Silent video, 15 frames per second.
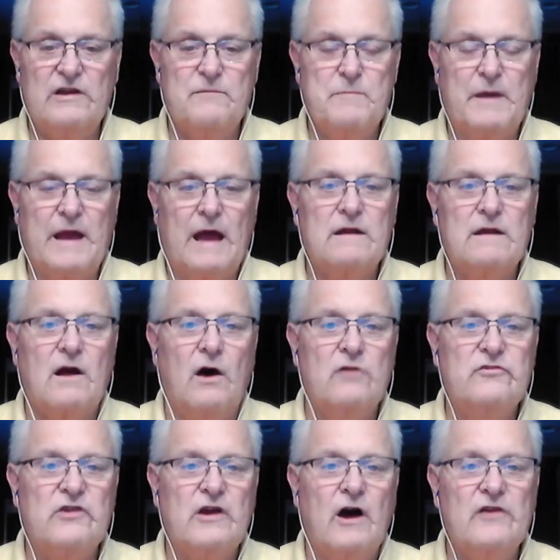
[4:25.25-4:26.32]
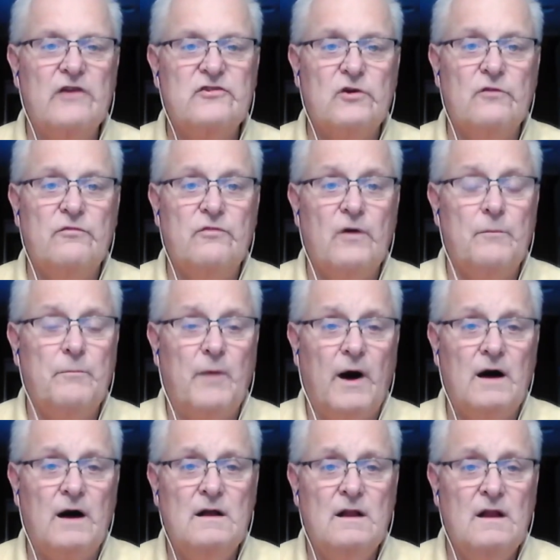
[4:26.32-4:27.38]
You began coaching high school
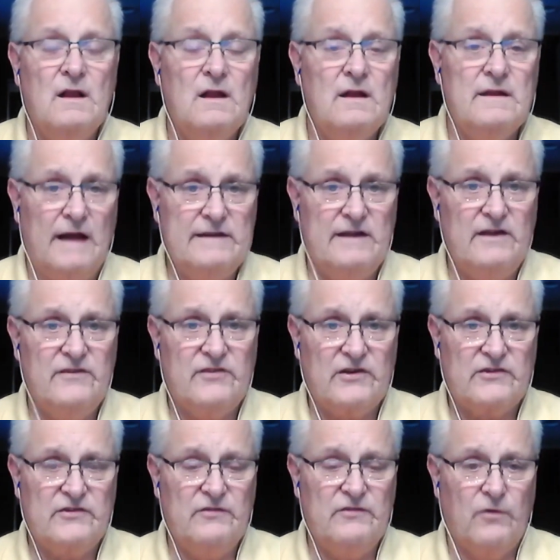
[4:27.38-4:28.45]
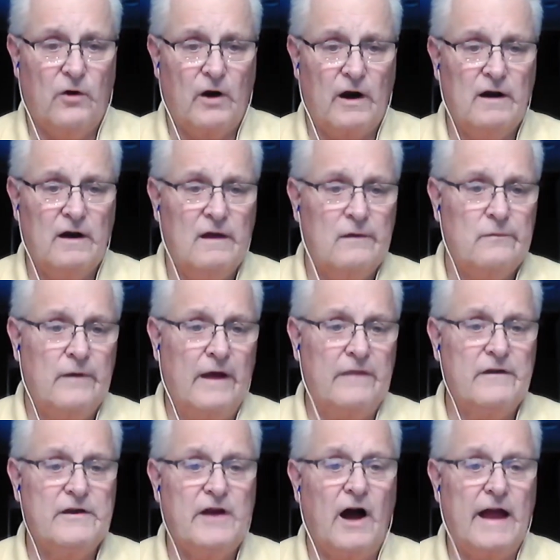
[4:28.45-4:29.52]
football 1964.
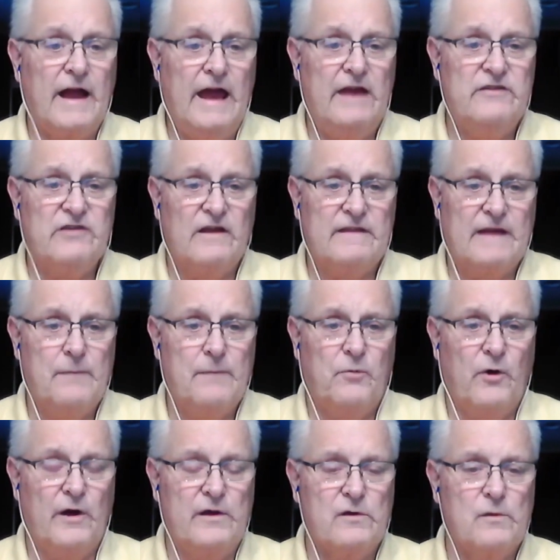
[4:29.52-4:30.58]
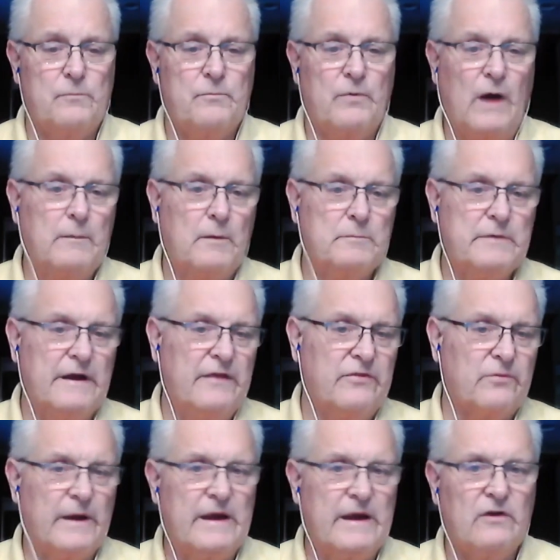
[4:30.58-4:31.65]
Rather young age at that point. You were probably
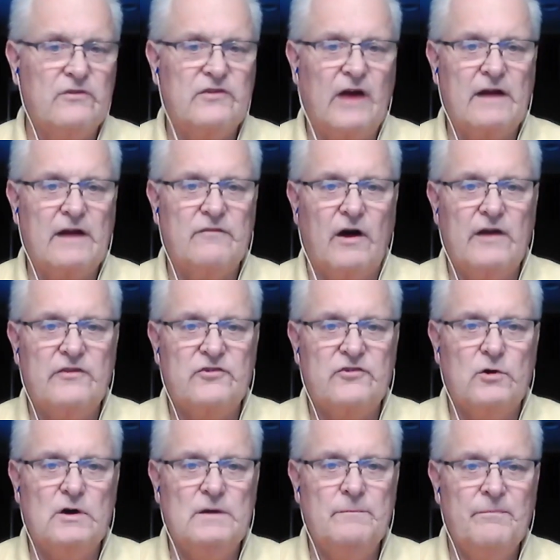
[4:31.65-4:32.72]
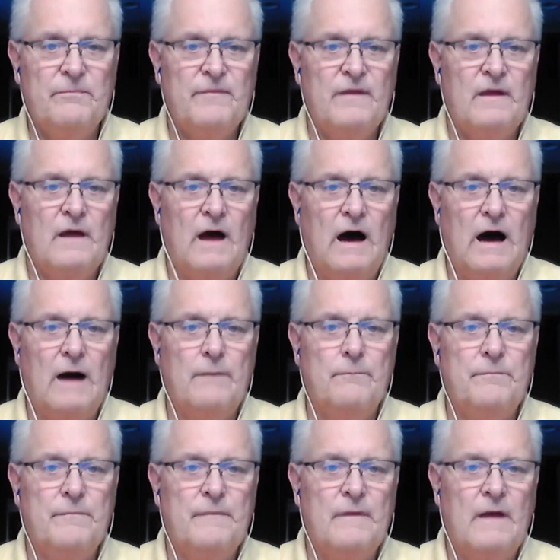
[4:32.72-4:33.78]
3 years out of high school. How
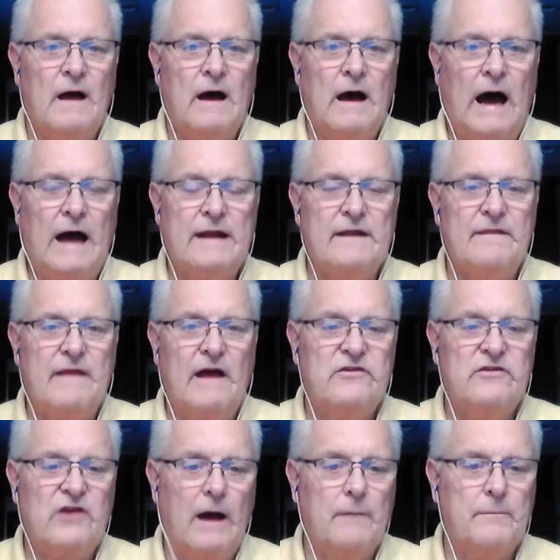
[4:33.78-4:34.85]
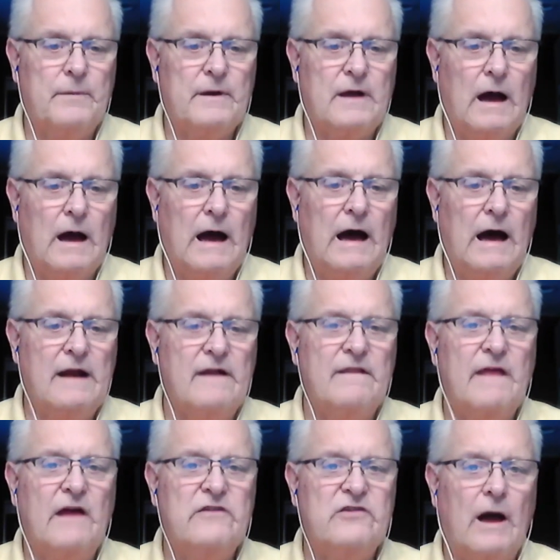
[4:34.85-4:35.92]
did that
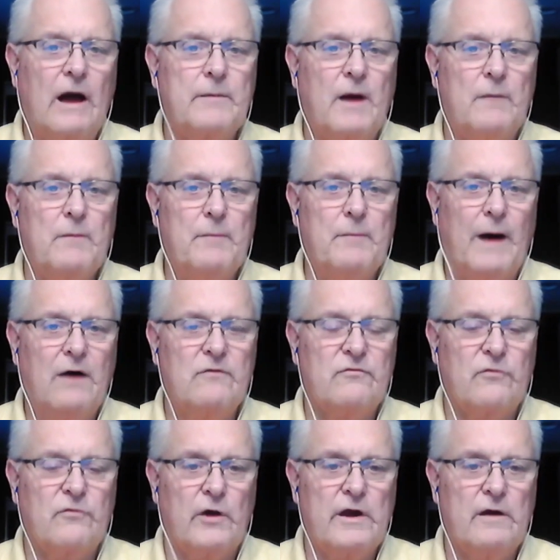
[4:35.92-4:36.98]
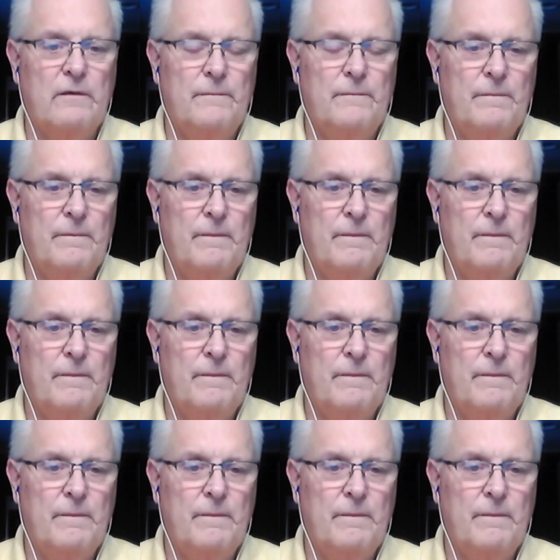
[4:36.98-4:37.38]
job come about for you?